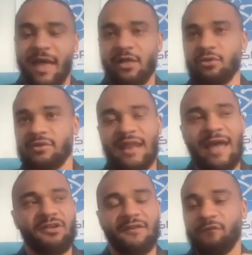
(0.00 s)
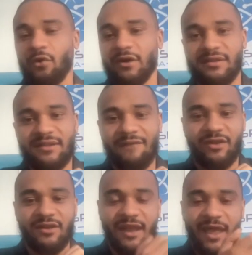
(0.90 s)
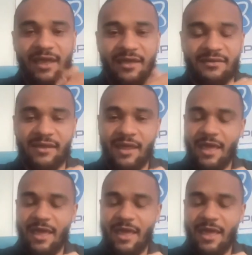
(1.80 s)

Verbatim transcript: I lose an average of four to seven days.